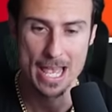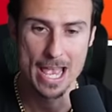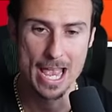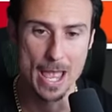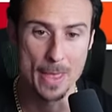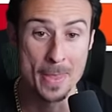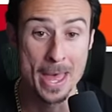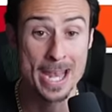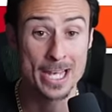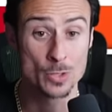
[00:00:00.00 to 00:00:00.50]

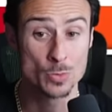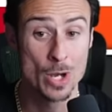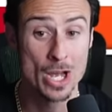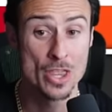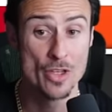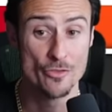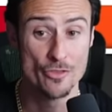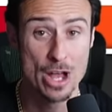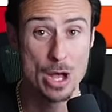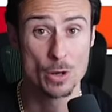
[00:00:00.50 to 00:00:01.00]
And that is why
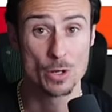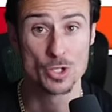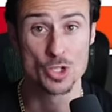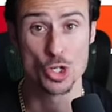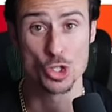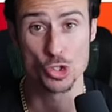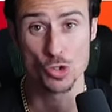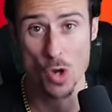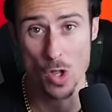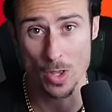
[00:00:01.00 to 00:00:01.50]
the Falcons are
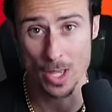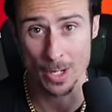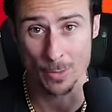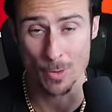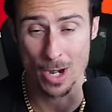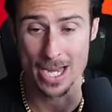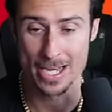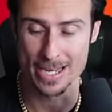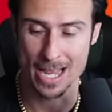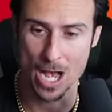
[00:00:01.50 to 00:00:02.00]
struggling
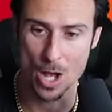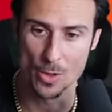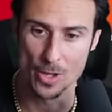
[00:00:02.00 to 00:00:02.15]
right now.